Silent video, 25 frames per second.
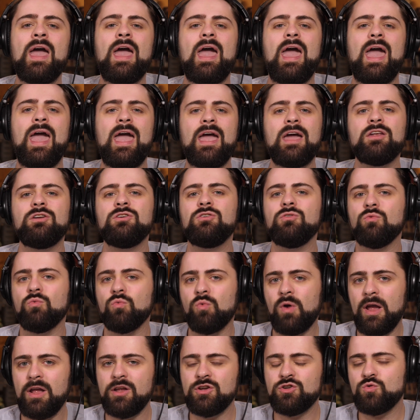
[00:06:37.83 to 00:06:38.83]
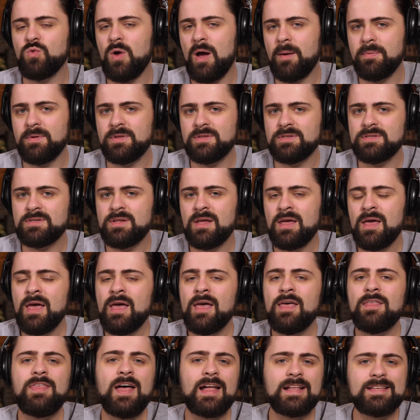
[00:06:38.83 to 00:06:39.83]
and ranged weapons.
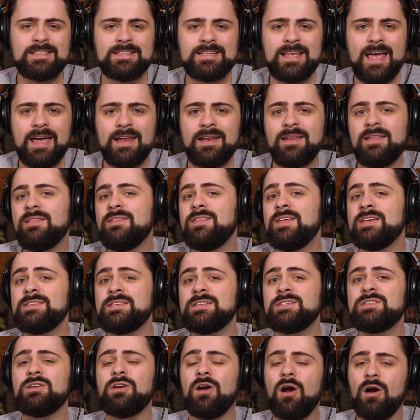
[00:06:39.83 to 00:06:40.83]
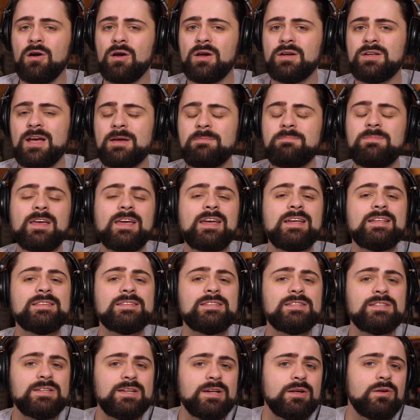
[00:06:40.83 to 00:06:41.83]
That said, this is an archetype that can
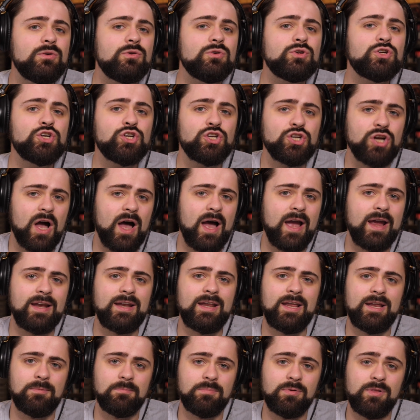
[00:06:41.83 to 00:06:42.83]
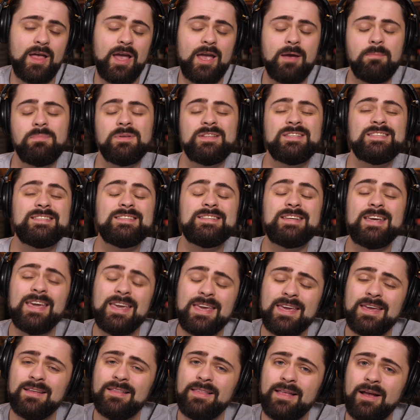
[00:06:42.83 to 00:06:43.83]
still shine in play,
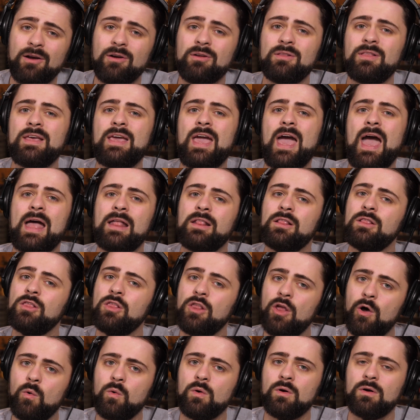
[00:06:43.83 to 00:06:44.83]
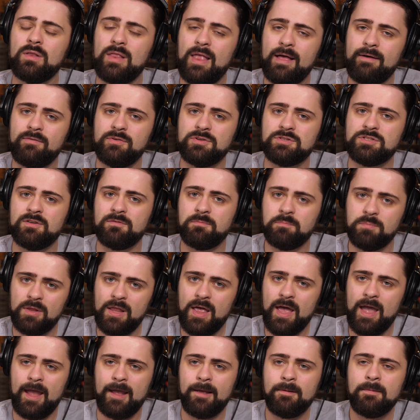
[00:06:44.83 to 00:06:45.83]
particularly at lower levels of
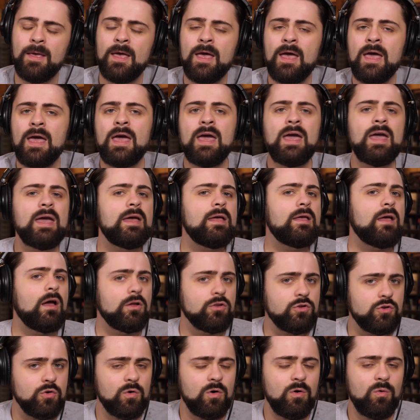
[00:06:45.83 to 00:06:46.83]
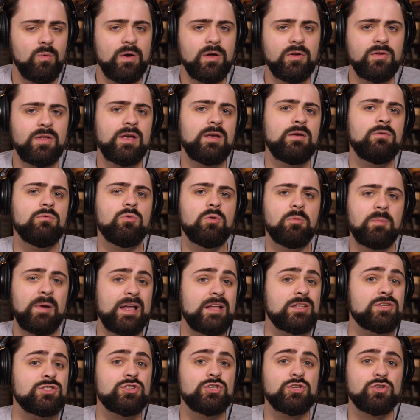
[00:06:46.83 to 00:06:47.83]
play. Dual wielding
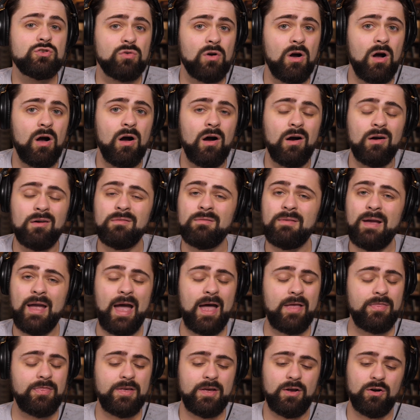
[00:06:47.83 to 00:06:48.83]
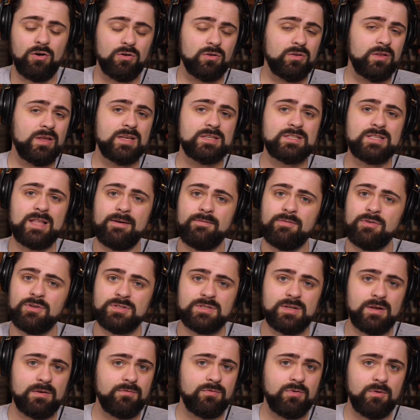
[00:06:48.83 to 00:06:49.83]
remains strong at the earliest levels
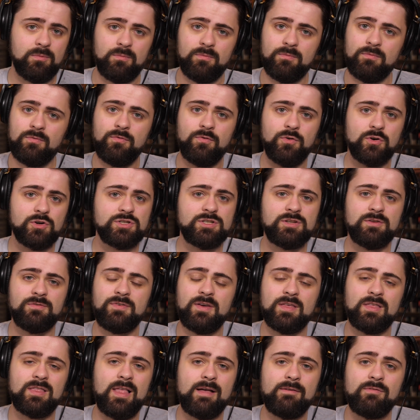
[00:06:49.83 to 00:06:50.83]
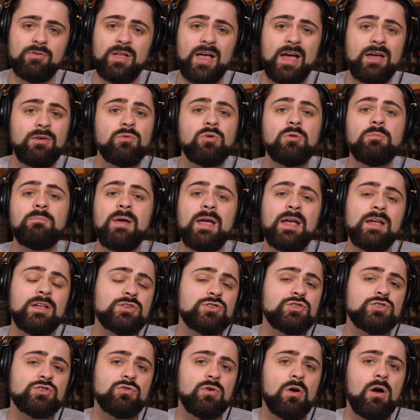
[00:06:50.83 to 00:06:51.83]
from 1st to 5th level and remains
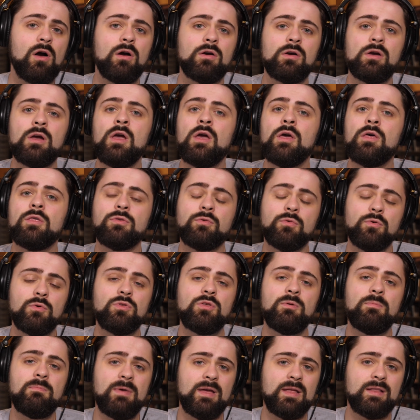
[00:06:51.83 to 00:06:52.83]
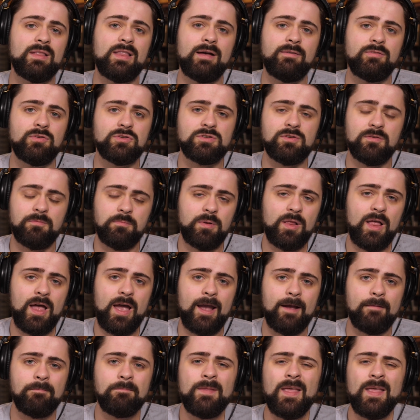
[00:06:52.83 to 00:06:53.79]
strong through the mid levels of play.